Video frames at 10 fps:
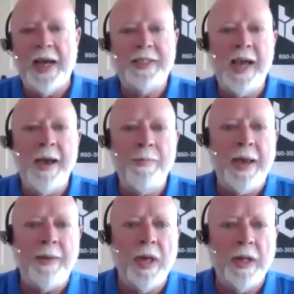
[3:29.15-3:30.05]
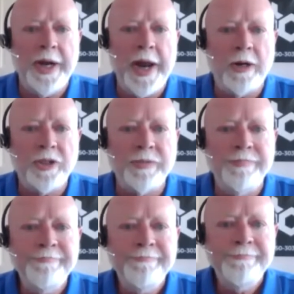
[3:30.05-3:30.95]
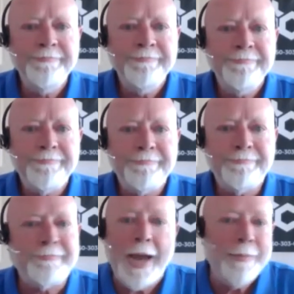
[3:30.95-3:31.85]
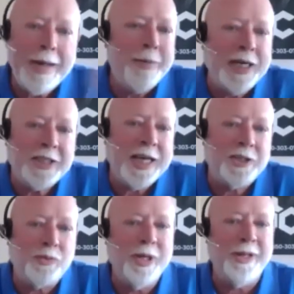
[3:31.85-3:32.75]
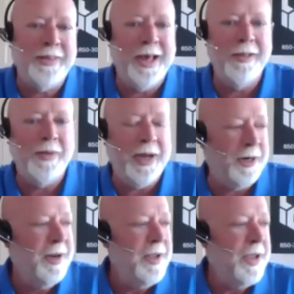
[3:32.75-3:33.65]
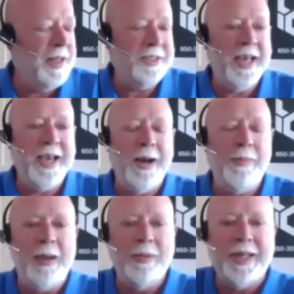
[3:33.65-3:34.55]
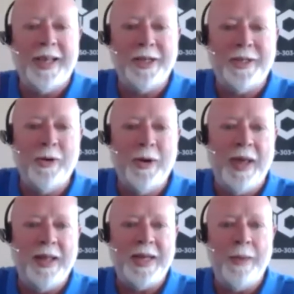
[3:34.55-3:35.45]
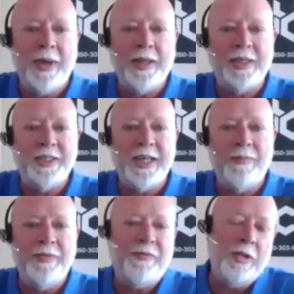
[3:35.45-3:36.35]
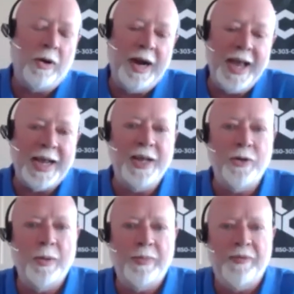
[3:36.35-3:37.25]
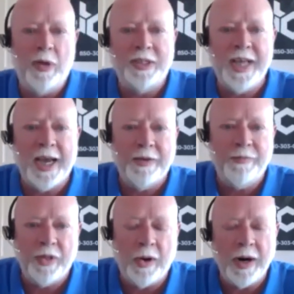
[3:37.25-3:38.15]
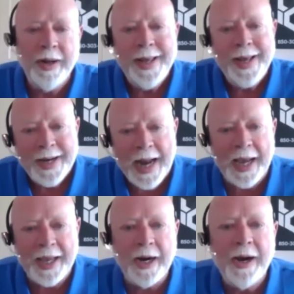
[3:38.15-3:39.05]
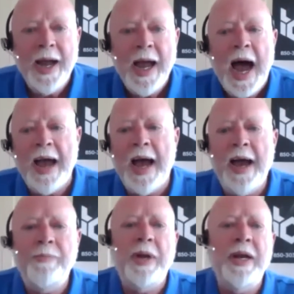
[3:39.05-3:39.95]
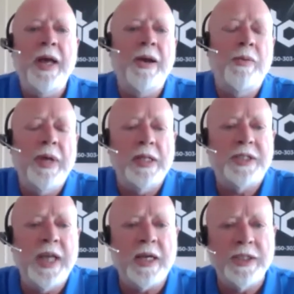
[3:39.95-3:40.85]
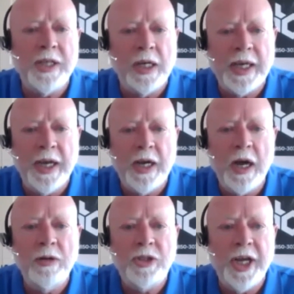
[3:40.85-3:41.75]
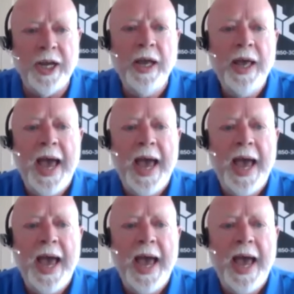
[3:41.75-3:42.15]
I say, I make millionaires. Okay, I mean, that's really the elevator. They say you got to be able to do it by the time you get to the seventh floor. Heck, I do it before the second floor. Now, I've been in real estate consulting and coaching.